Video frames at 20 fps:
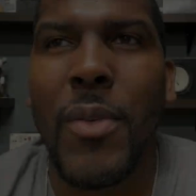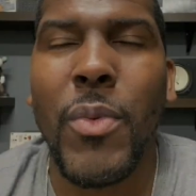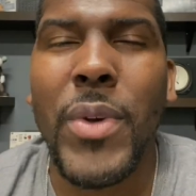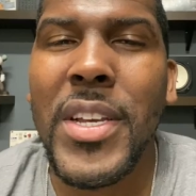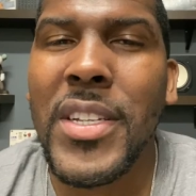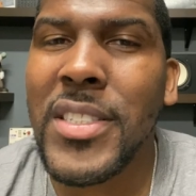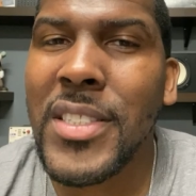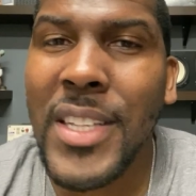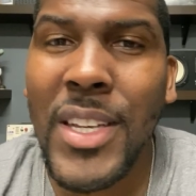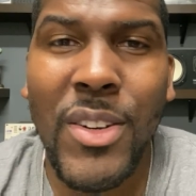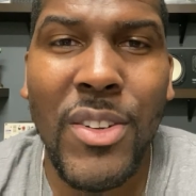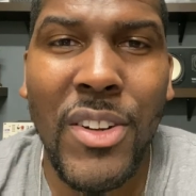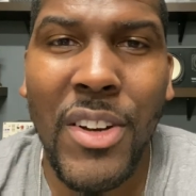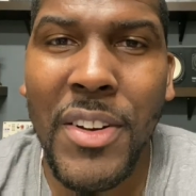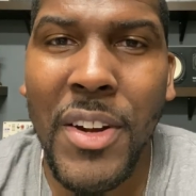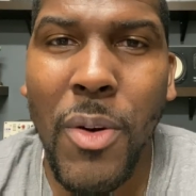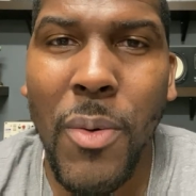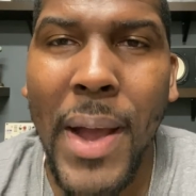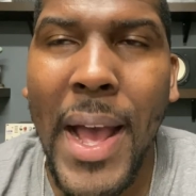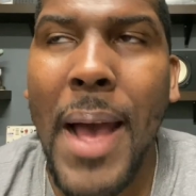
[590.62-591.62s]
We still don't
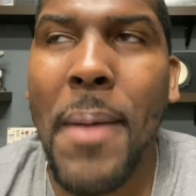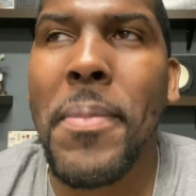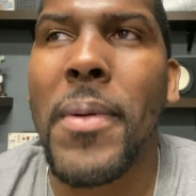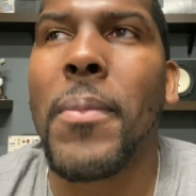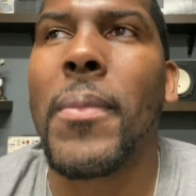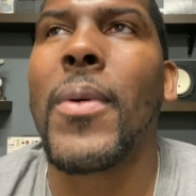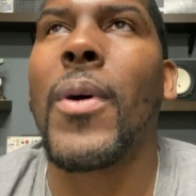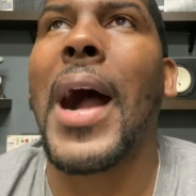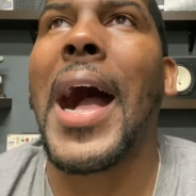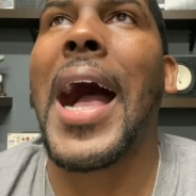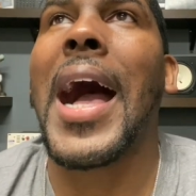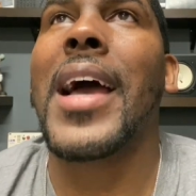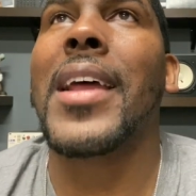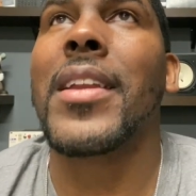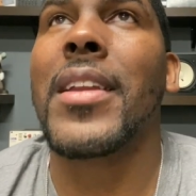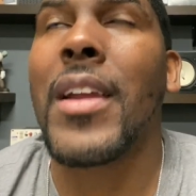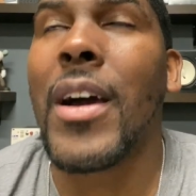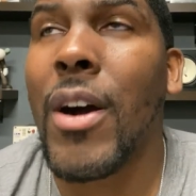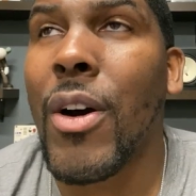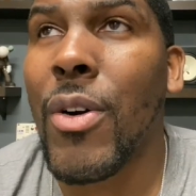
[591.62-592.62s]
know what happened, but I
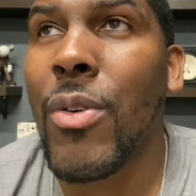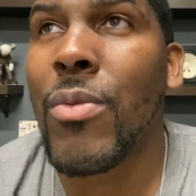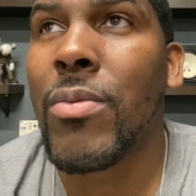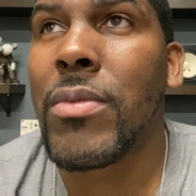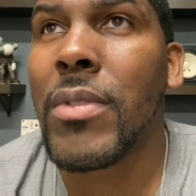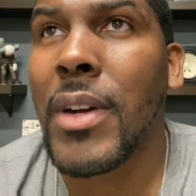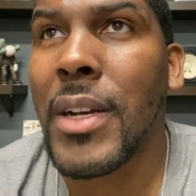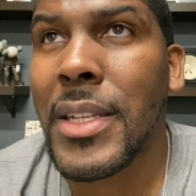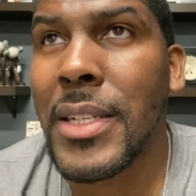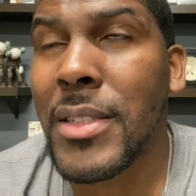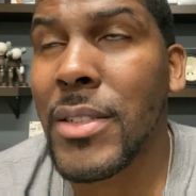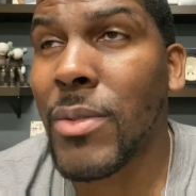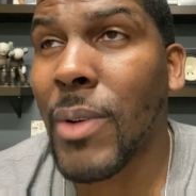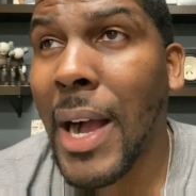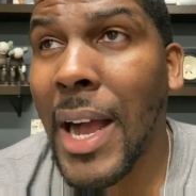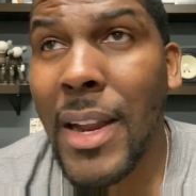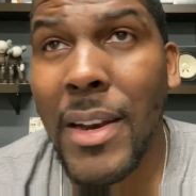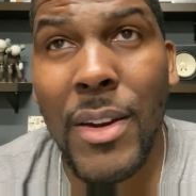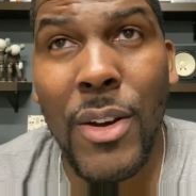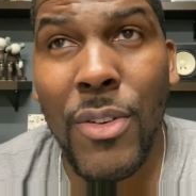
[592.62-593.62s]
know this is what
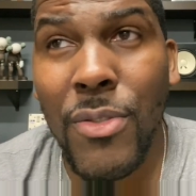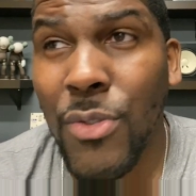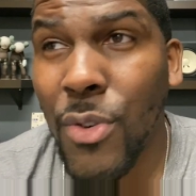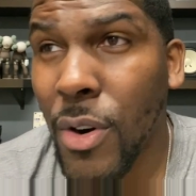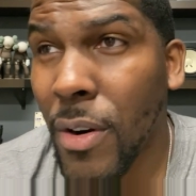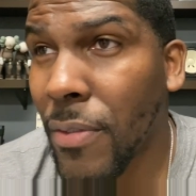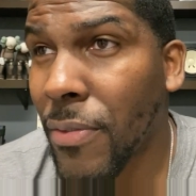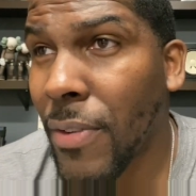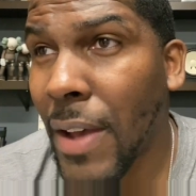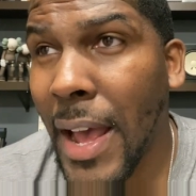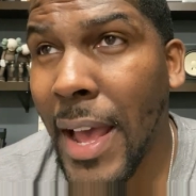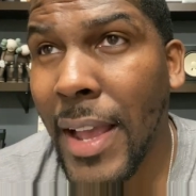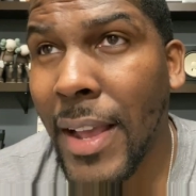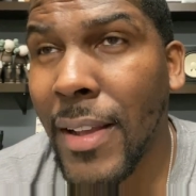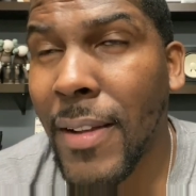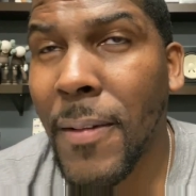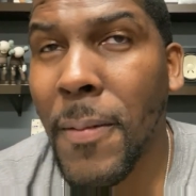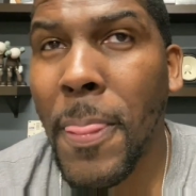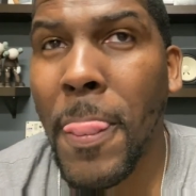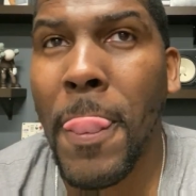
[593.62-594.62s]
I know for a
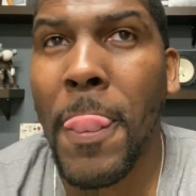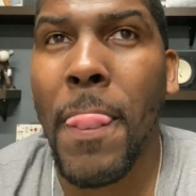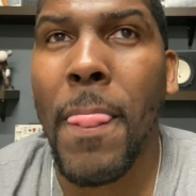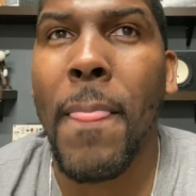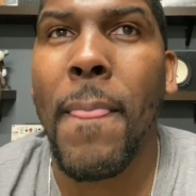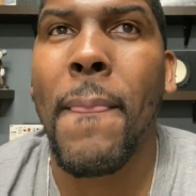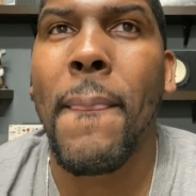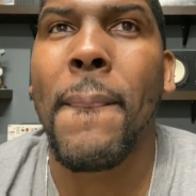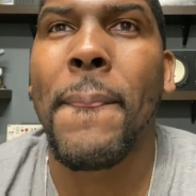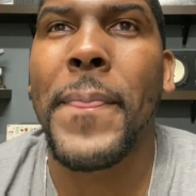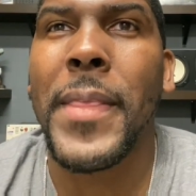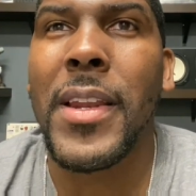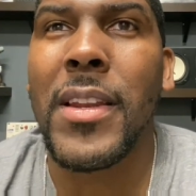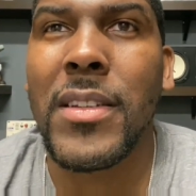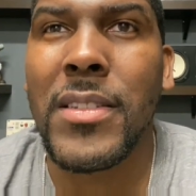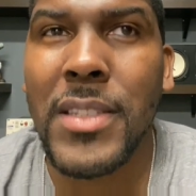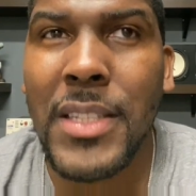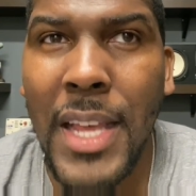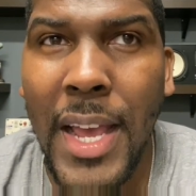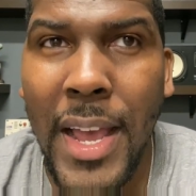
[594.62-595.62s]
fact to
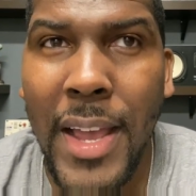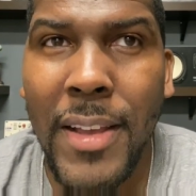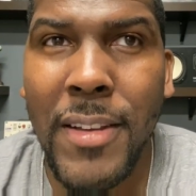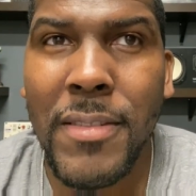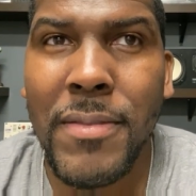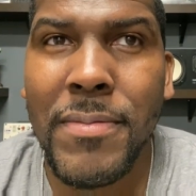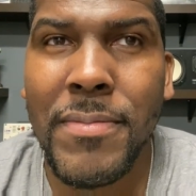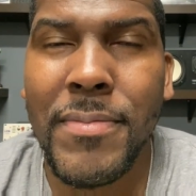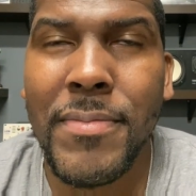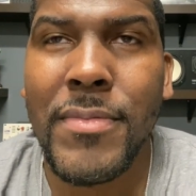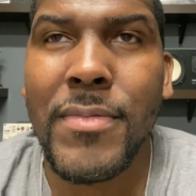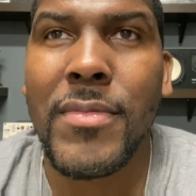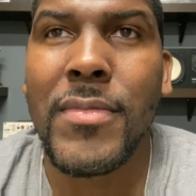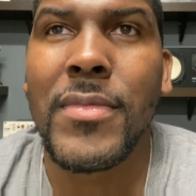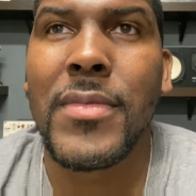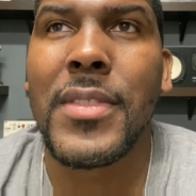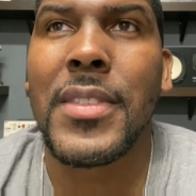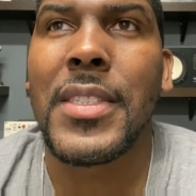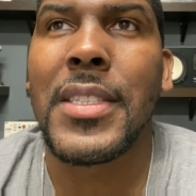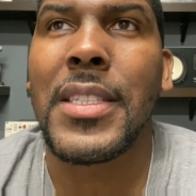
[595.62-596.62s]
this day,
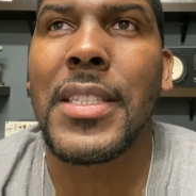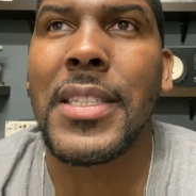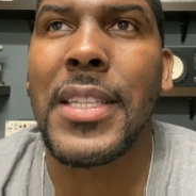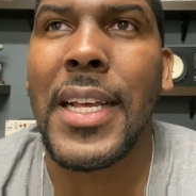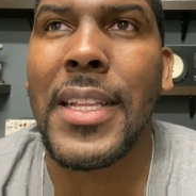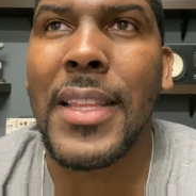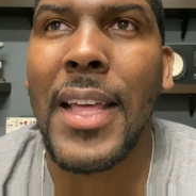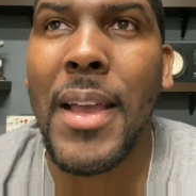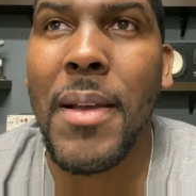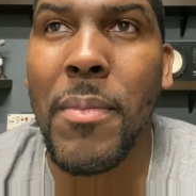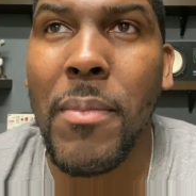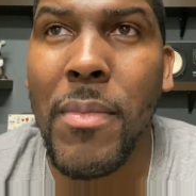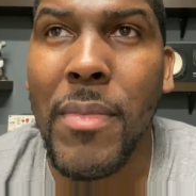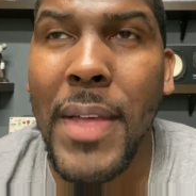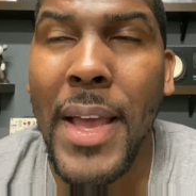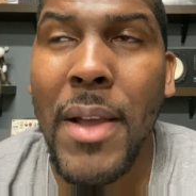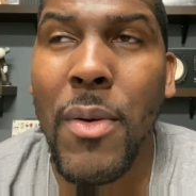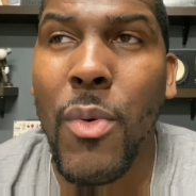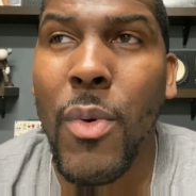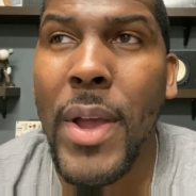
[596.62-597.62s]
that they
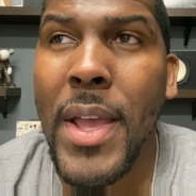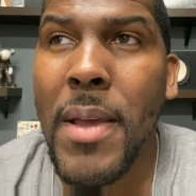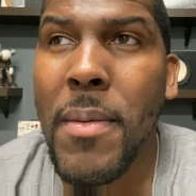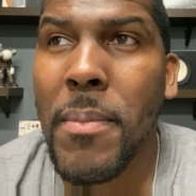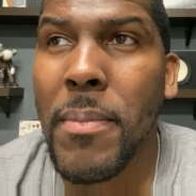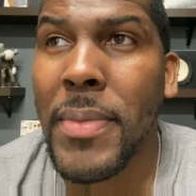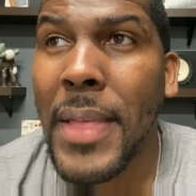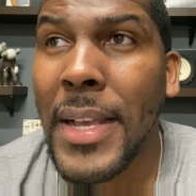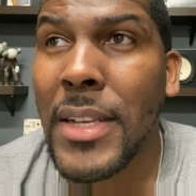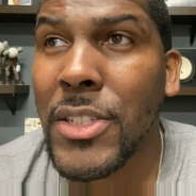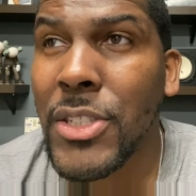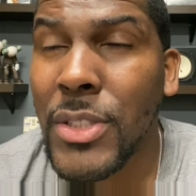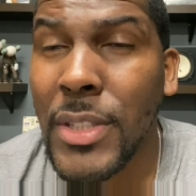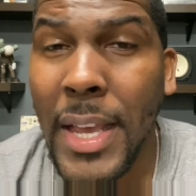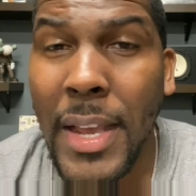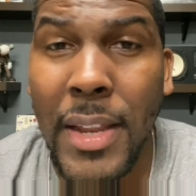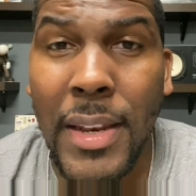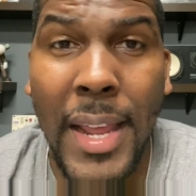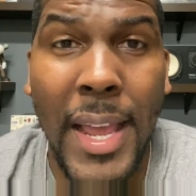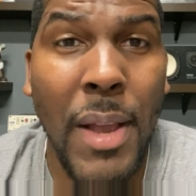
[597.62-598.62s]
went,
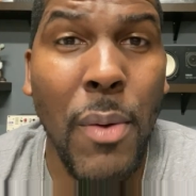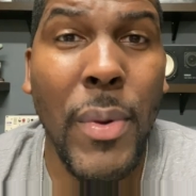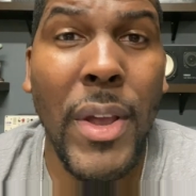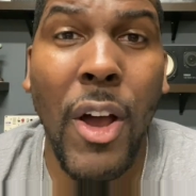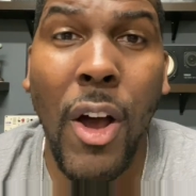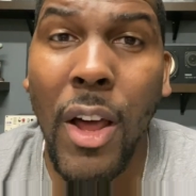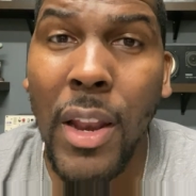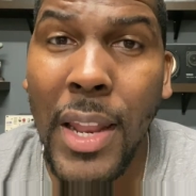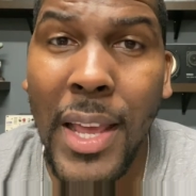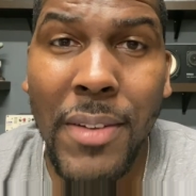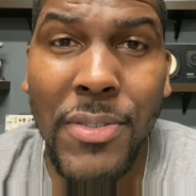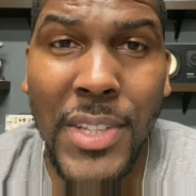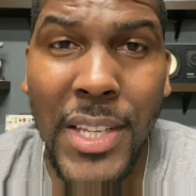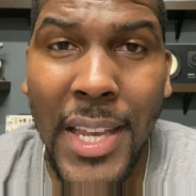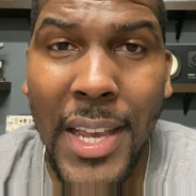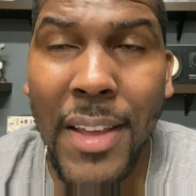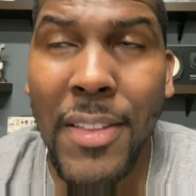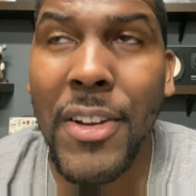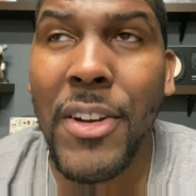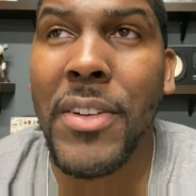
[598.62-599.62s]
we all left
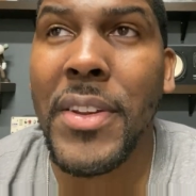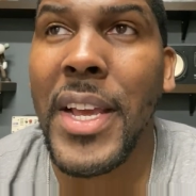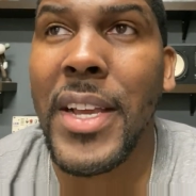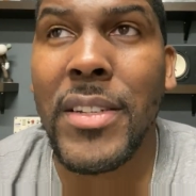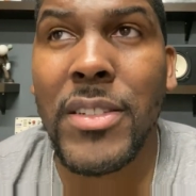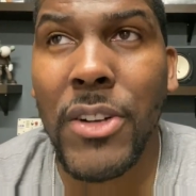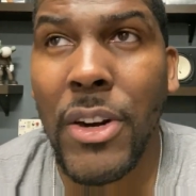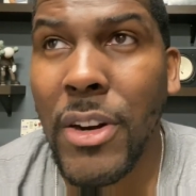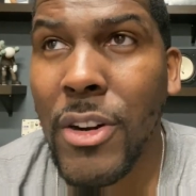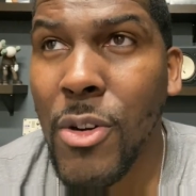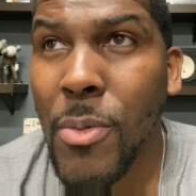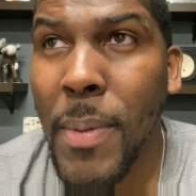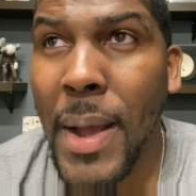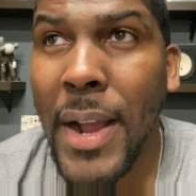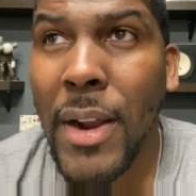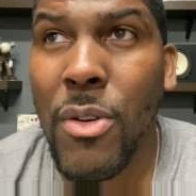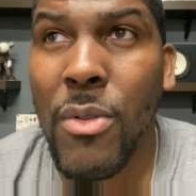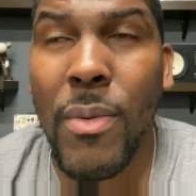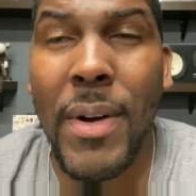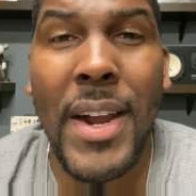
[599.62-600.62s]
together, they circled
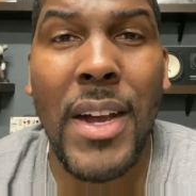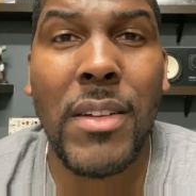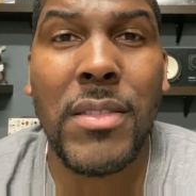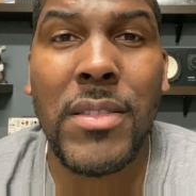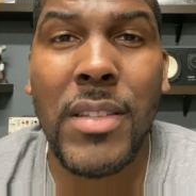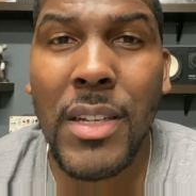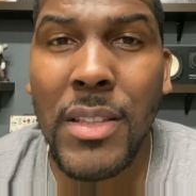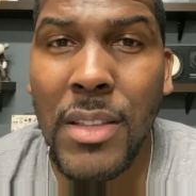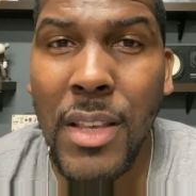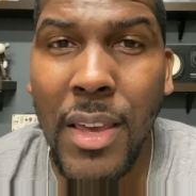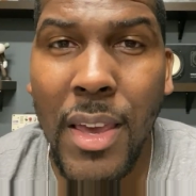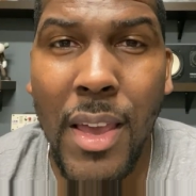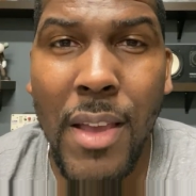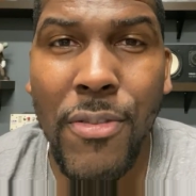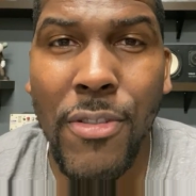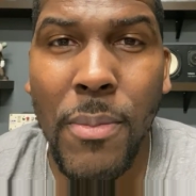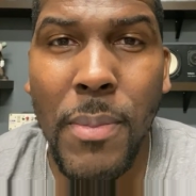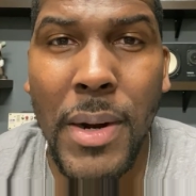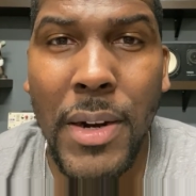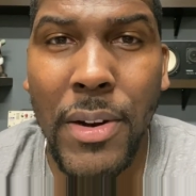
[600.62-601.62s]
back around, took the key
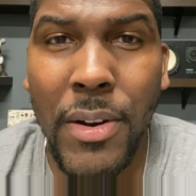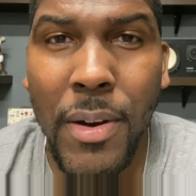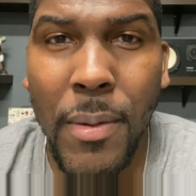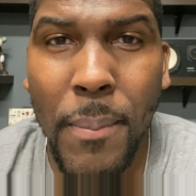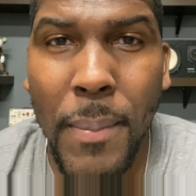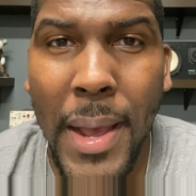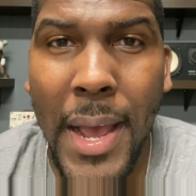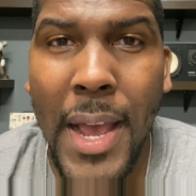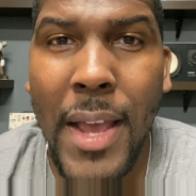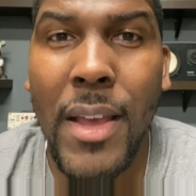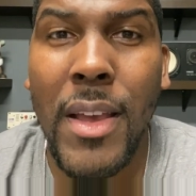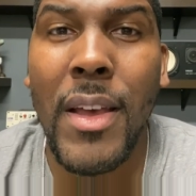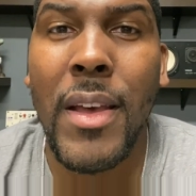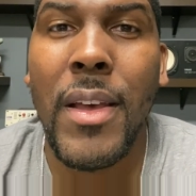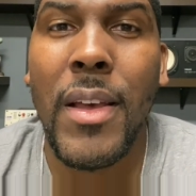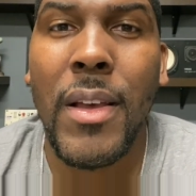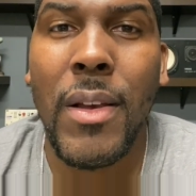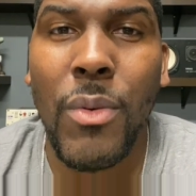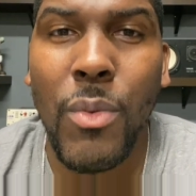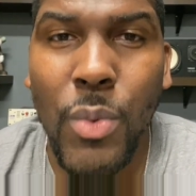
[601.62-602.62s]
from under the mat,
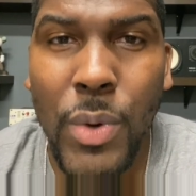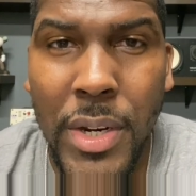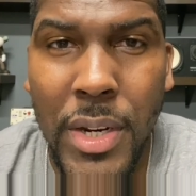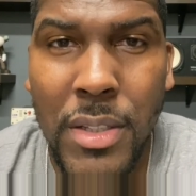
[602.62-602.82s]
went